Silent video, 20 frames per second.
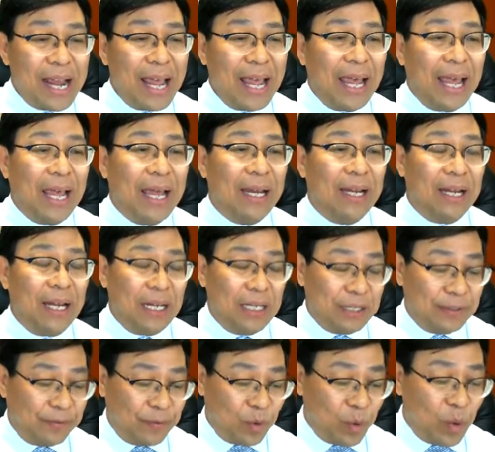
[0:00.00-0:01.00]
and then
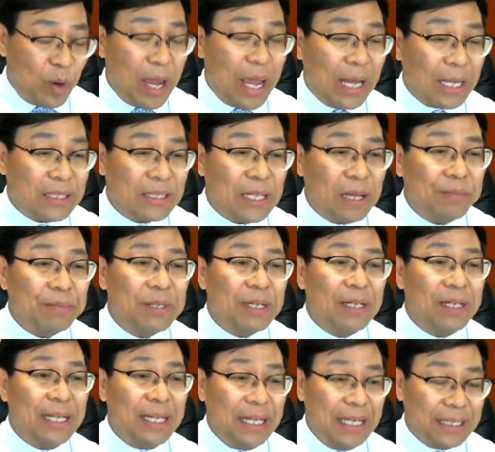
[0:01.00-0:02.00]
for
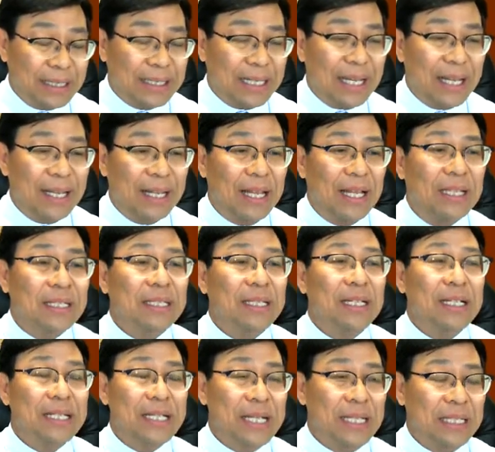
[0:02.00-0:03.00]
exception list, then
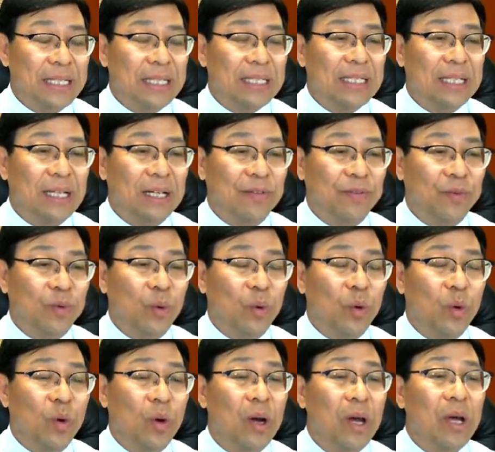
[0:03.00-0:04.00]
this is
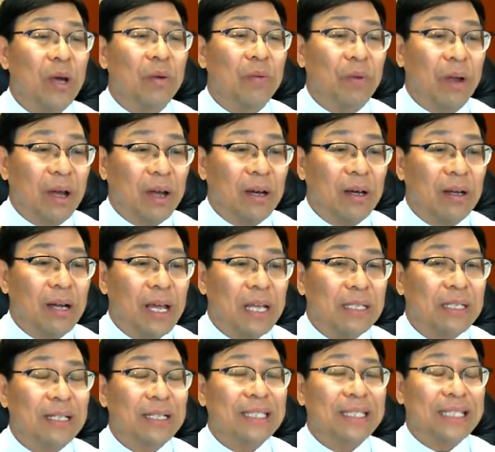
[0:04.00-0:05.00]
for recognized
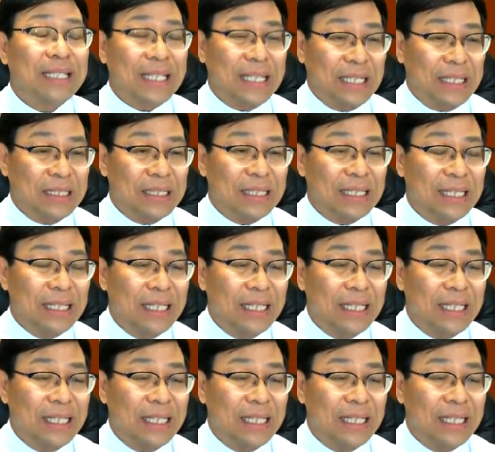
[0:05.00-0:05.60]
as skilled.